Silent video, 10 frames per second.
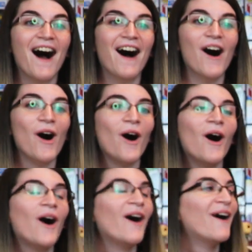
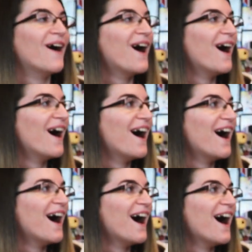
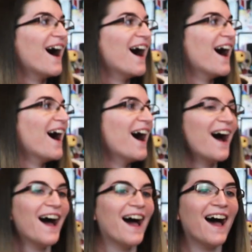
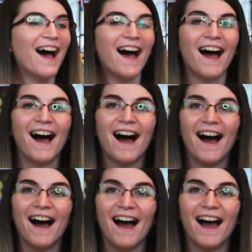
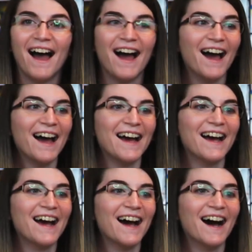
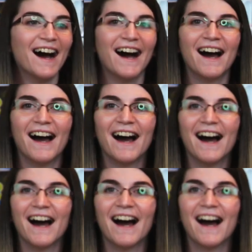
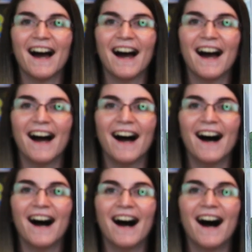
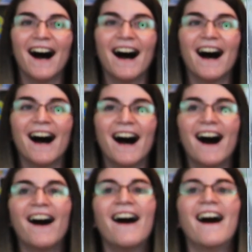
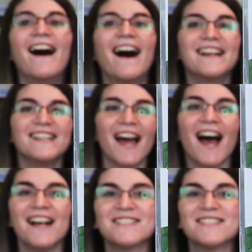No words are spoken by the person on screen.